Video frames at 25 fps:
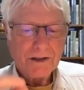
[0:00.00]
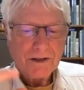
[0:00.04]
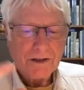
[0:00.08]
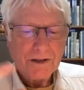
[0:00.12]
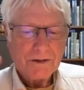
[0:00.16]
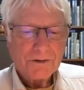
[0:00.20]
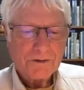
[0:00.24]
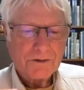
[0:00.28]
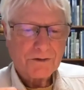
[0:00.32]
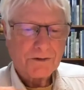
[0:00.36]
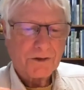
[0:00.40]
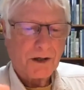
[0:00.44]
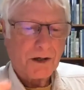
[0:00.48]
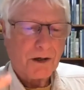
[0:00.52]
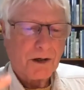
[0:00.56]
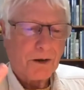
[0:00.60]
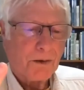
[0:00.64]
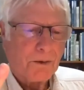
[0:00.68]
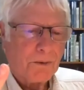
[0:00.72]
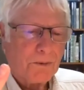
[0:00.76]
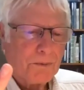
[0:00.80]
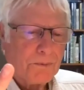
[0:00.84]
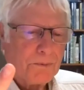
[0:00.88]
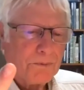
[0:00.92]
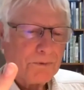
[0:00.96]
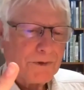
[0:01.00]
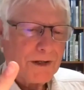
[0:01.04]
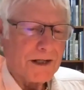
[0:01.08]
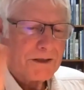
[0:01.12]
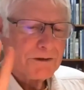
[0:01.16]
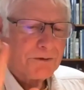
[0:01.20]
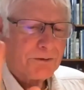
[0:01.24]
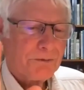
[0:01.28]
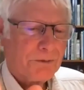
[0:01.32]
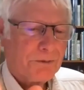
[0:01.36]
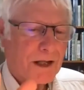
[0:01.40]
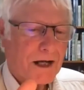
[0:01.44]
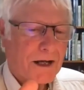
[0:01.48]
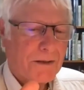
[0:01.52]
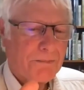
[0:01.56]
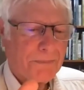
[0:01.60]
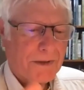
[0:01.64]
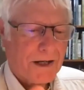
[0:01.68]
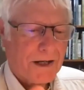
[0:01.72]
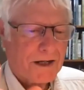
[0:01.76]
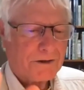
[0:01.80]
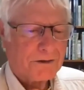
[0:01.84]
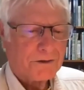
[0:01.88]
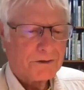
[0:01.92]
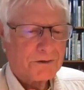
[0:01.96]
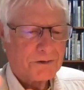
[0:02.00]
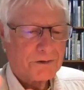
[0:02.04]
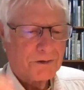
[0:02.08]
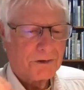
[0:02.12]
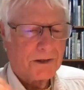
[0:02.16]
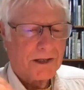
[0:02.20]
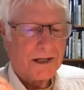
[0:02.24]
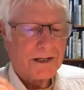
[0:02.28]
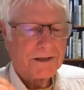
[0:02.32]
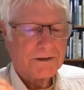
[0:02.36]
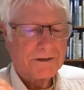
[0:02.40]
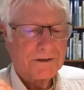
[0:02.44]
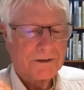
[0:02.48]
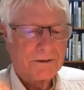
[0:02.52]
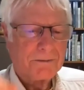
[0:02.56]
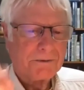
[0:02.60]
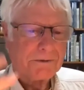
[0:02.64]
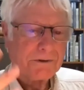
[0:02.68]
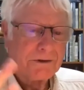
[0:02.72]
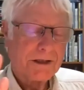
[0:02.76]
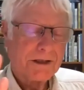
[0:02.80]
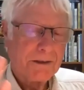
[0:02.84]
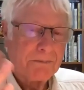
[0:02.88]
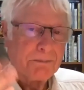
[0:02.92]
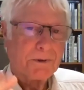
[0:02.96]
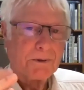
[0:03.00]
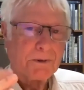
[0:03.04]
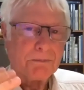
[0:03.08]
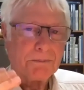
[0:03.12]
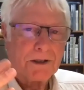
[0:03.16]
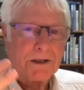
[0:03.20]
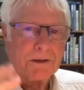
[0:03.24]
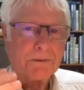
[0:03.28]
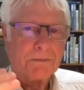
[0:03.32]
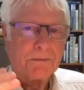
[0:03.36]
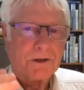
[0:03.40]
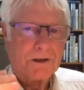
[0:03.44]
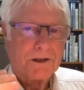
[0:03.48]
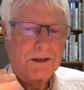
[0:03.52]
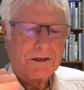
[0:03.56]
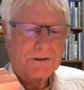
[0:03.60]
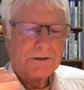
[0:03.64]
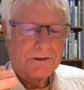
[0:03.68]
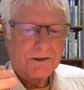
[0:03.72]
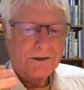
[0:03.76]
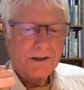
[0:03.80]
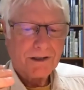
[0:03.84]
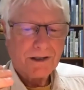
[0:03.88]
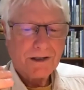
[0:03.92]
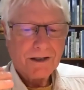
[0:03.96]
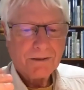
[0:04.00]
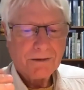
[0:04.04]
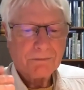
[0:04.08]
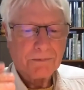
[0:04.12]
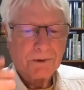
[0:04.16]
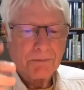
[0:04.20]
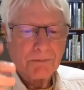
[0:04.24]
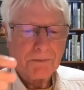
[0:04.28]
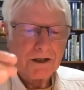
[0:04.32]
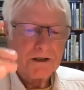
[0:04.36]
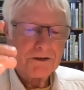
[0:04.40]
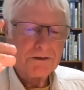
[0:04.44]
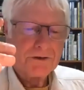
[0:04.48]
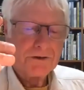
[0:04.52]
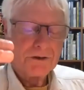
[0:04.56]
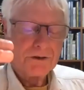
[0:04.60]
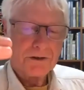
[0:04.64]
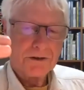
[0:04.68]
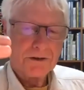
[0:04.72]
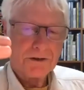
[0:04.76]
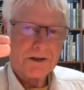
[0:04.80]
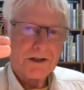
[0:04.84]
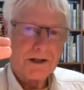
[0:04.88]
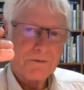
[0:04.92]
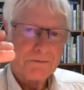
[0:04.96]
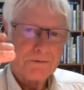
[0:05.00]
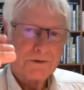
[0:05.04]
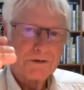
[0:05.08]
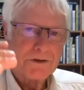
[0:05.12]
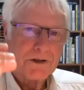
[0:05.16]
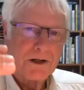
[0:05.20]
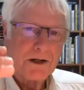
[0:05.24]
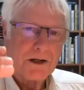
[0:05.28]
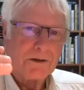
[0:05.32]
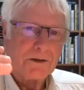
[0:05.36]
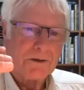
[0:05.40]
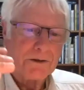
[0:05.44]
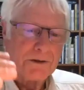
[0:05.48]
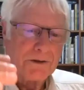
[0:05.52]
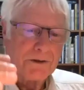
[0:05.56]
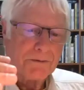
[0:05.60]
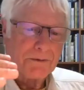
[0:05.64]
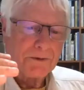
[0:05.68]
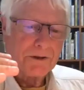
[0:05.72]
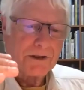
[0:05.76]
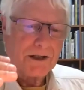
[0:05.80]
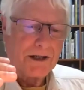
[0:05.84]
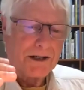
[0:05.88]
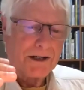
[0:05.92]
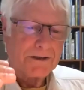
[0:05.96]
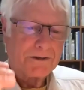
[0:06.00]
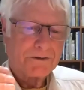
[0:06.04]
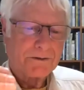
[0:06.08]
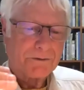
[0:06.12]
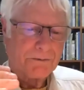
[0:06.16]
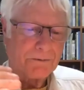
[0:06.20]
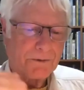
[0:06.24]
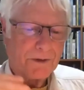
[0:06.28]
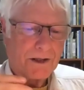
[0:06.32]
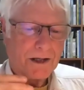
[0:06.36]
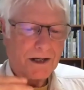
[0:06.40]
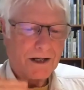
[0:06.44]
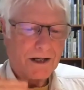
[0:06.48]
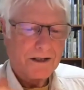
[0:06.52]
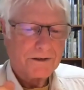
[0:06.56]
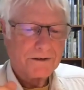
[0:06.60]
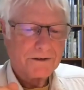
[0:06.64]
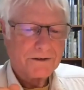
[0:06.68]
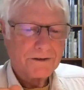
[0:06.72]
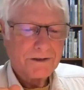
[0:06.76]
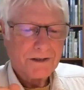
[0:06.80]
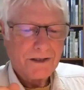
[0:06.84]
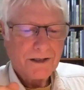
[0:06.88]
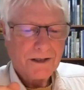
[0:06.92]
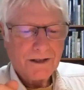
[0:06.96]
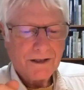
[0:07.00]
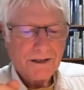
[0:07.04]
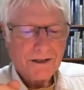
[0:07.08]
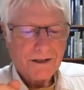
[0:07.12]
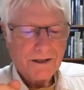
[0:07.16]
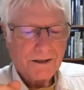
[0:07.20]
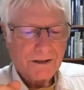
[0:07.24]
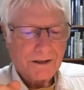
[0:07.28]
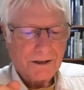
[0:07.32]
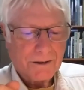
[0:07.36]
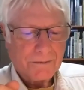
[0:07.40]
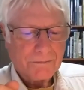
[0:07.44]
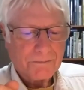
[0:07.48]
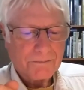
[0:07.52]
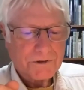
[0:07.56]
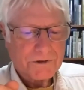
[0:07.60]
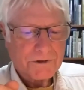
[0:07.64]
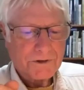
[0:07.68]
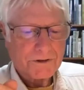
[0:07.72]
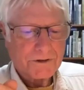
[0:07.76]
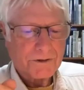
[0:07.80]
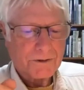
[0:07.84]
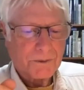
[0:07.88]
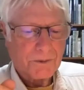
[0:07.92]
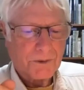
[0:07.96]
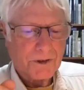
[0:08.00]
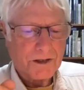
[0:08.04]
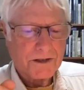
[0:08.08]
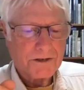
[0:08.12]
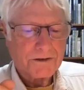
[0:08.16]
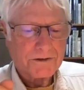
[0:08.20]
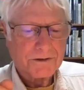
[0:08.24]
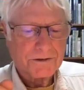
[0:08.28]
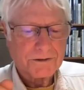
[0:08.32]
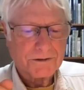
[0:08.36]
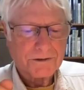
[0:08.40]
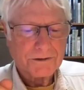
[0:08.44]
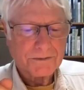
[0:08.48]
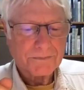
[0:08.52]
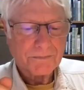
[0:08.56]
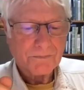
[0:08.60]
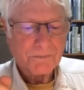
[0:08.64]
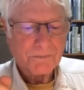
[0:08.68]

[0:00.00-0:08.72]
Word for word: So that's fly pattern selection. Keep it minimalist, but make sure it covers all the different kinds of flies um, situations.